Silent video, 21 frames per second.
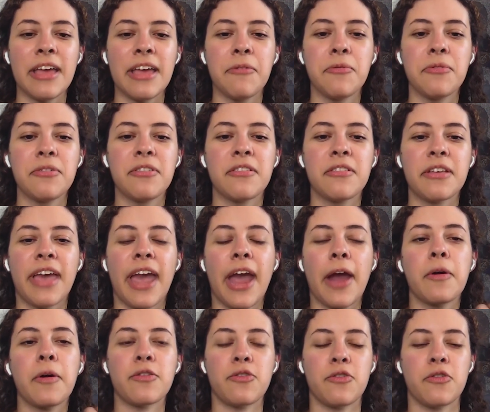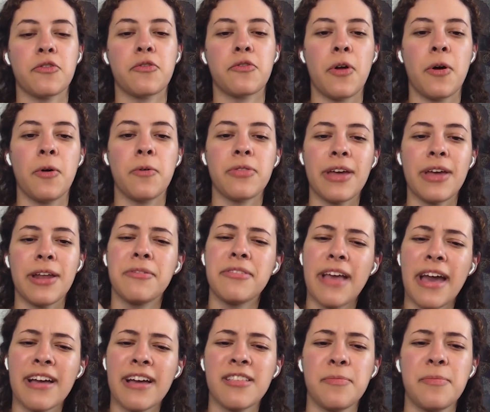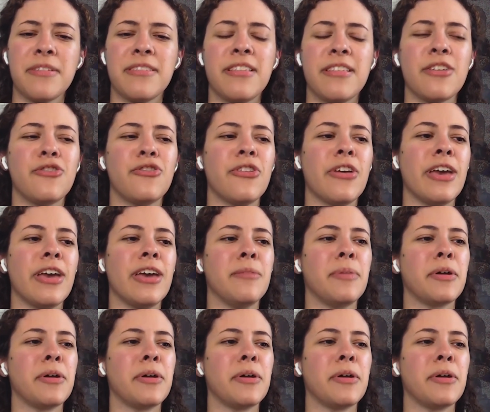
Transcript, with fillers: it was character growth and it was exposition,